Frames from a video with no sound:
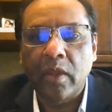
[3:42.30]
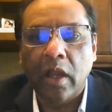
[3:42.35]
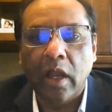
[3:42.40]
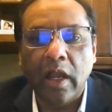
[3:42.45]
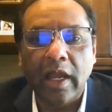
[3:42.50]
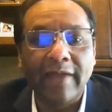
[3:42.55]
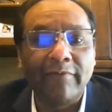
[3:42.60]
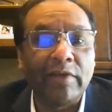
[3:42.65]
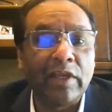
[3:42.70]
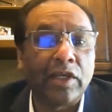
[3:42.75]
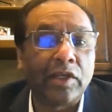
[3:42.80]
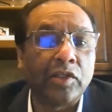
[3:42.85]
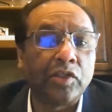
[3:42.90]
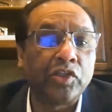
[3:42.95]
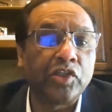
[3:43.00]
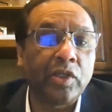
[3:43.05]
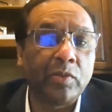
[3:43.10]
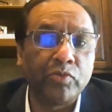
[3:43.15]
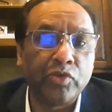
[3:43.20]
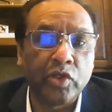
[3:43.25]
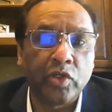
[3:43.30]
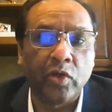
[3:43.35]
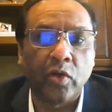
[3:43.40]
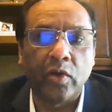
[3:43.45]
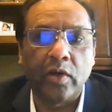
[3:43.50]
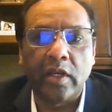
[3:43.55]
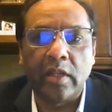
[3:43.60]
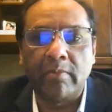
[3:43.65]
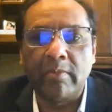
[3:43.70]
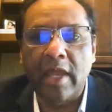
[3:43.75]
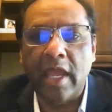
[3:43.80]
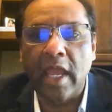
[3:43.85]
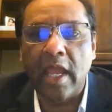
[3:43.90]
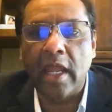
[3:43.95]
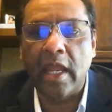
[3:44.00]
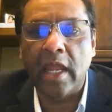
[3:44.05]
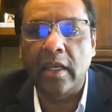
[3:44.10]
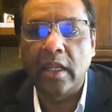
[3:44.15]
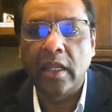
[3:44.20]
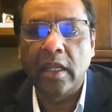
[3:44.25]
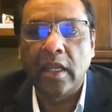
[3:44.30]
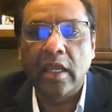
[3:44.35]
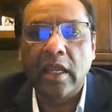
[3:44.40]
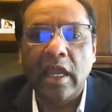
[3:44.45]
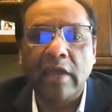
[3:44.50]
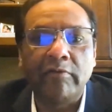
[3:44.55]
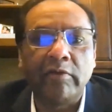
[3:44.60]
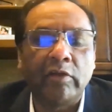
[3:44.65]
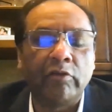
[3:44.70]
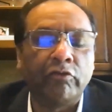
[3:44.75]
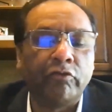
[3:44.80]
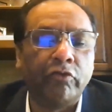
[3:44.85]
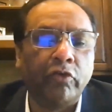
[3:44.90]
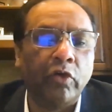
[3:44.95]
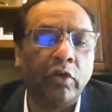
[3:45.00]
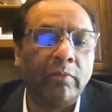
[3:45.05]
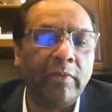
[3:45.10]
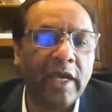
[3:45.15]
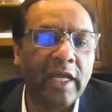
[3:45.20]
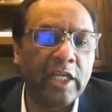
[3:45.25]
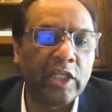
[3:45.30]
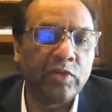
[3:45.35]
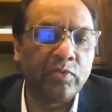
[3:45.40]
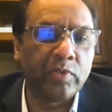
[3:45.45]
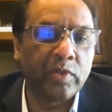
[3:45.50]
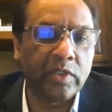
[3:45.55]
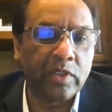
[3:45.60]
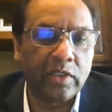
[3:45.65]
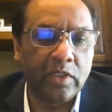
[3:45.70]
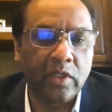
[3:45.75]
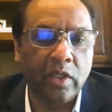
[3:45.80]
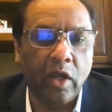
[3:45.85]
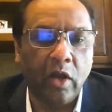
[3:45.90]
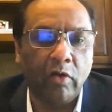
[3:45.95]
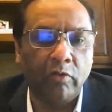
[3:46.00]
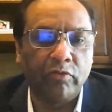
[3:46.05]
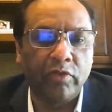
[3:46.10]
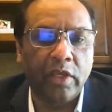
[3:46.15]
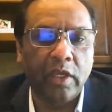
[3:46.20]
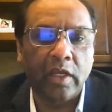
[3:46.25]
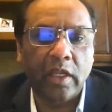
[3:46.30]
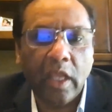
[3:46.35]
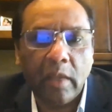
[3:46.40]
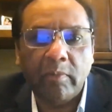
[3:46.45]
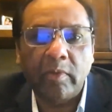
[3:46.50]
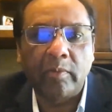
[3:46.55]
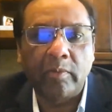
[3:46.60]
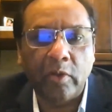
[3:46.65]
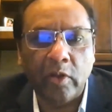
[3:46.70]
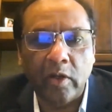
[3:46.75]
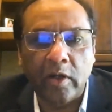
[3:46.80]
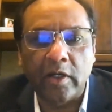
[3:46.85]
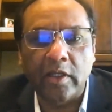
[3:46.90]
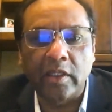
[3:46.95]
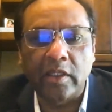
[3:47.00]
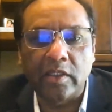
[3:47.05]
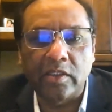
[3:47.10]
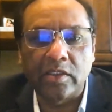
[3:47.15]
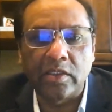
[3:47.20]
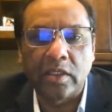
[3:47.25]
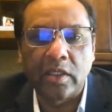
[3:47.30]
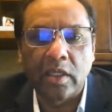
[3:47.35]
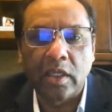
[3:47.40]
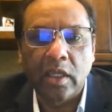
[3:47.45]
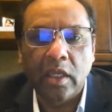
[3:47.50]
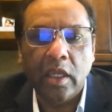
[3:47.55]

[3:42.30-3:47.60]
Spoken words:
having consumption on demand, having full management of their capabilities.